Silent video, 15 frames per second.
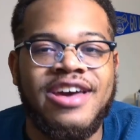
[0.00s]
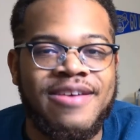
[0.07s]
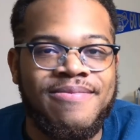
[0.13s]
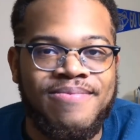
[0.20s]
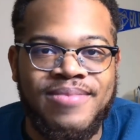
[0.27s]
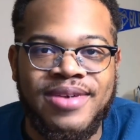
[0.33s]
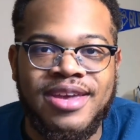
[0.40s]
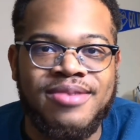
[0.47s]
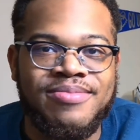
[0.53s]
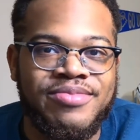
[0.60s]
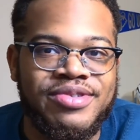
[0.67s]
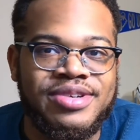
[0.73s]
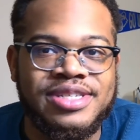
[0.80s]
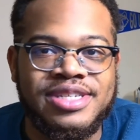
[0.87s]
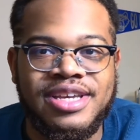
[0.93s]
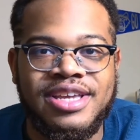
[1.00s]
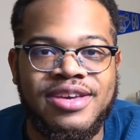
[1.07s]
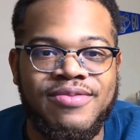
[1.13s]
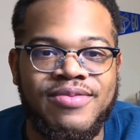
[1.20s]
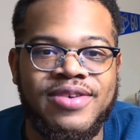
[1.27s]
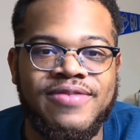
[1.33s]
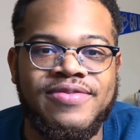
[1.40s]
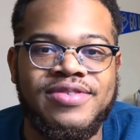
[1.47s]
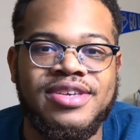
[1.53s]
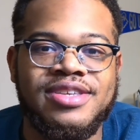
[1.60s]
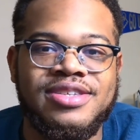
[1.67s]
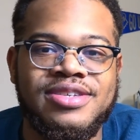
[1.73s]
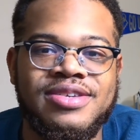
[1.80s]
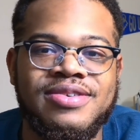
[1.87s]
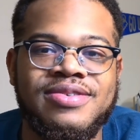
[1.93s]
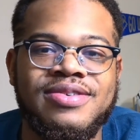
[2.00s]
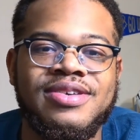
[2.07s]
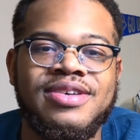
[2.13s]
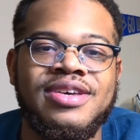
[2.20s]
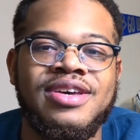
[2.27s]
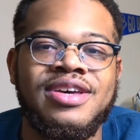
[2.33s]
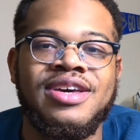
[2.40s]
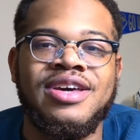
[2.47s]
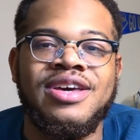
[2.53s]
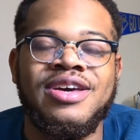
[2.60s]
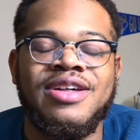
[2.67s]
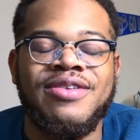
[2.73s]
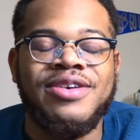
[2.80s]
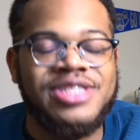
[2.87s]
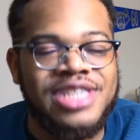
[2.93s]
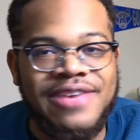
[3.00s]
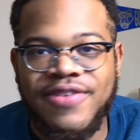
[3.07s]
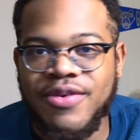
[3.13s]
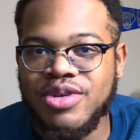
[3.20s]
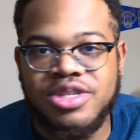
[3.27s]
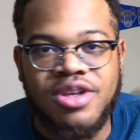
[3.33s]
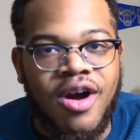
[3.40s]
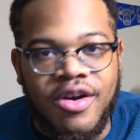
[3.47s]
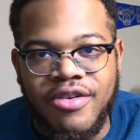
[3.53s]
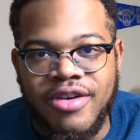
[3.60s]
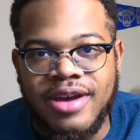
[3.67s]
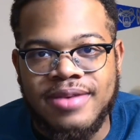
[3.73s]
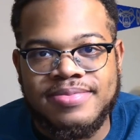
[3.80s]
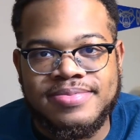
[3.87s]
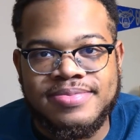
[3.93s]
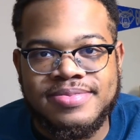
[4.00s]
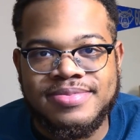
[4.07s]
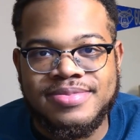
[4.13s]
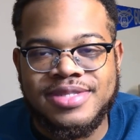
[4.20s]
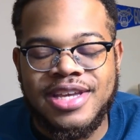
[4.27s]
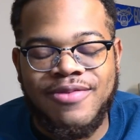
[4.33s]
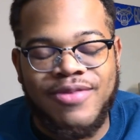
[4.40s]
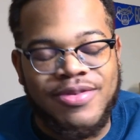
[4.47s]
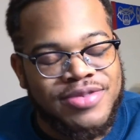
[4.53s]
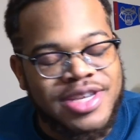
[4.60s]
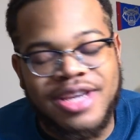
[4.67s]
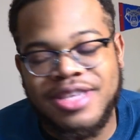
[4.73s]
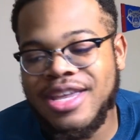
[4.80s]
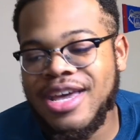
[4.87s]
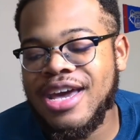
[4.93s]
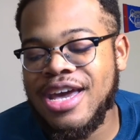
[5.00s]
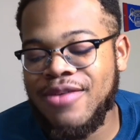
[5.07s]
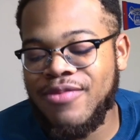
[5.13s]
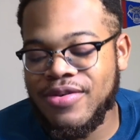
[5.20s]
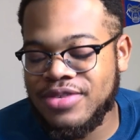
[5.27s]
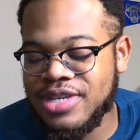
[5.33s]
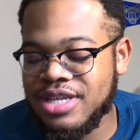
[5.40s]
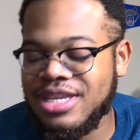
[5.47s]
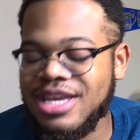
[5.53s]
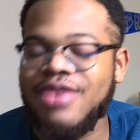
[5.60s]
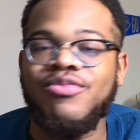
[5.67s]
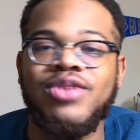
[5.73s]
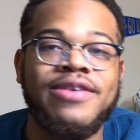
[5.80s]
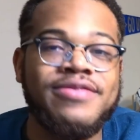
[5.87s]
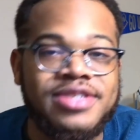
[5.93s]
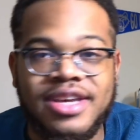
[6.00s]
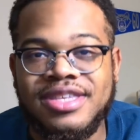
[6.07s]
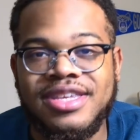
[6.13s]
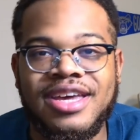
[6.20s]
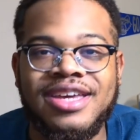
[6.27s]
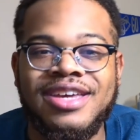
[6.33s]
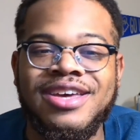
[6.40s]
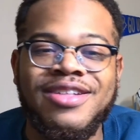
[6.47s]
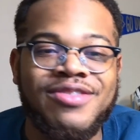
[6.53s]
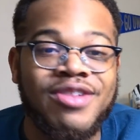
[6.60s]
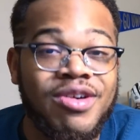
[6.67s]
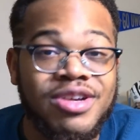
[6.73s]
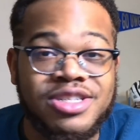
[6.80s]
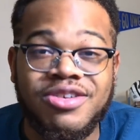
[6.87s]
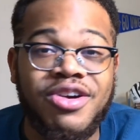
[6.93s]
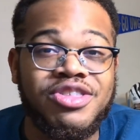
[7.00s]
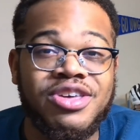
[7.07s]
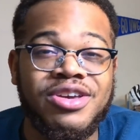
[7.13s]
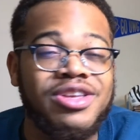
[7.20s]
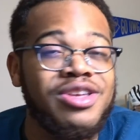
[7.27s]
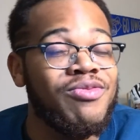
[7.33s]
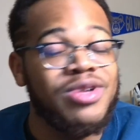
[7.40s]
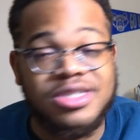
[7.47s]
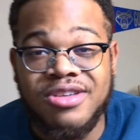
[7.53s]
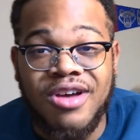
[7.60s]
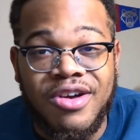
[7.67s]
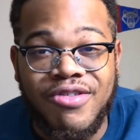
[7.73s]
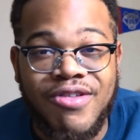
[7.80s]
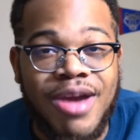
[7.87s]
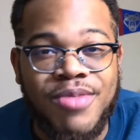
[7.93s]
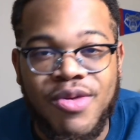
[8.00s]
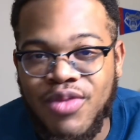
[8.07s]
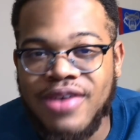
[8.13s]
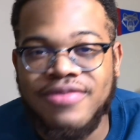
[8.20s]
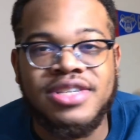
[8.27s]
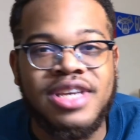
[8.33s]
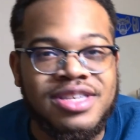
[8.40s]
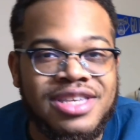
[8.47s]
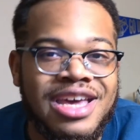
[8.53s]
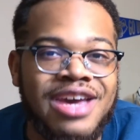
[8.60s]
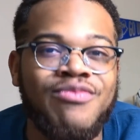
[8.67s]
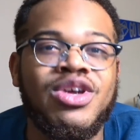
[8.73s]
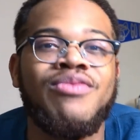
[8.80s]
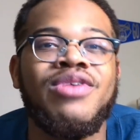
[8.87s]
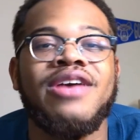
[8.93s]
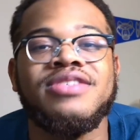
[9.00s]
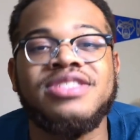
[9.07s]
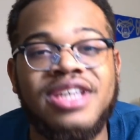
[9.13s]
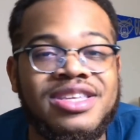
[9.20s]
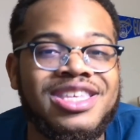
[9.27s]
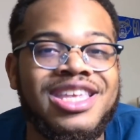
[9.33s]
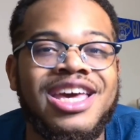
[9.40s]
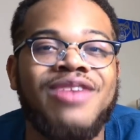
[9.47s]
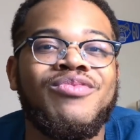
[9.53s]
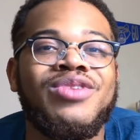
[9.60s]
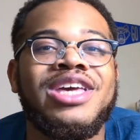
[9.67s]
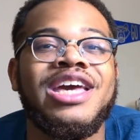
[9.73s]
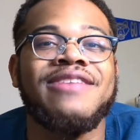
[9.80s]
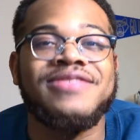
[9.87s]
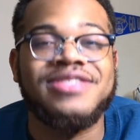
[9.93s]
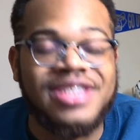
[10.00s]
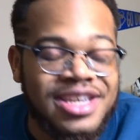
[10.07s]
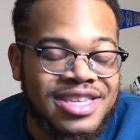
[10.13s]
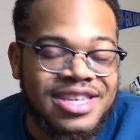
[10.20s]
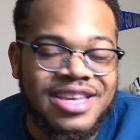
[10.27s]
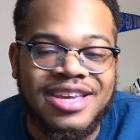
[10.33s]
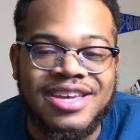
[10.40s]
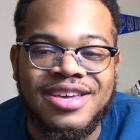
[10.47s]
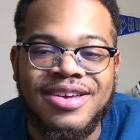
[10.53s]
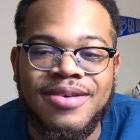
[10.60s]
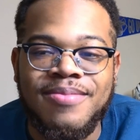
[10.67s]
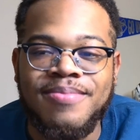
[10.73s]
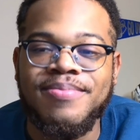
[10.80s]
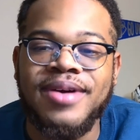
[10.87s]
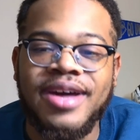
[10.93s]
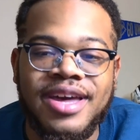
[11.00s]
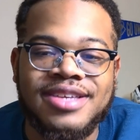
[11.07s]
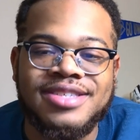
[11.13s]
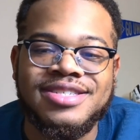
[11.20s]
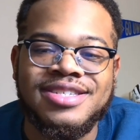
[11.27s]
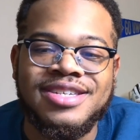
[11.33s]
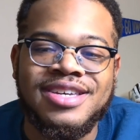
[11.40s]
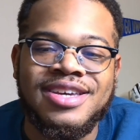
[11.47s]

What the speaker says: have been presented with the two. Latifi was dog crap. And we've said that and we have said that and we have said that. Logan Sargeant was dog crap. We have said that, we have said that, and we have said that. But